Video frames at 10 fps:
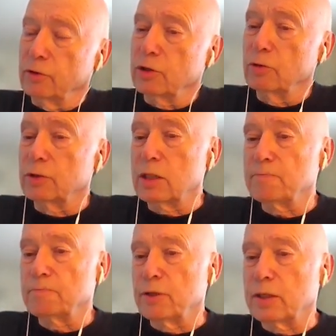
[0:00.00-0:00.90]
So
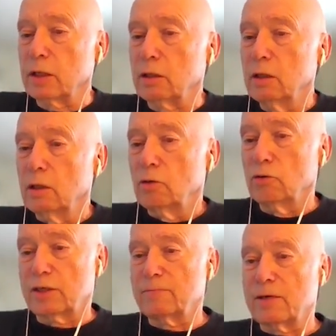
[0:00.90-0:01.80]
deep breathing,
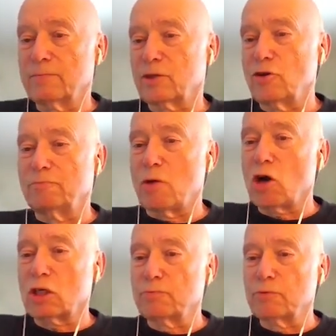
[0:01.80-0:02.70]
or sometimes called
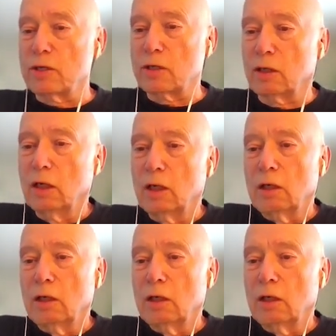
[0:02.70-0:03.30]
box breathing,